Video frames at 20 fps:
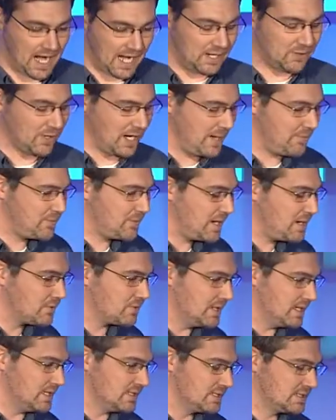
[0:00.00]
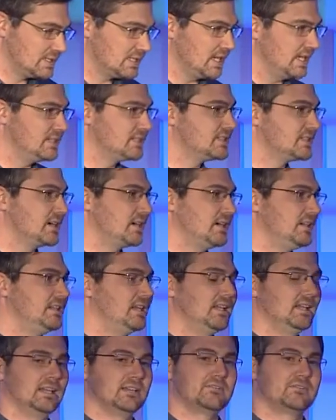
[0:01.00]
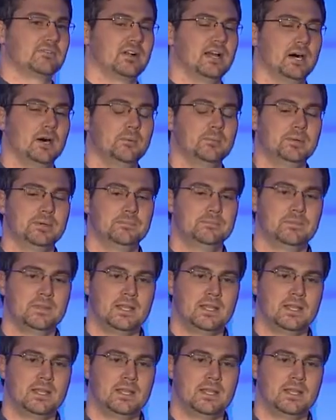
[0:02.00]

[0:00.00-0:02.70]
I grabbed my wrist and started yelling for help.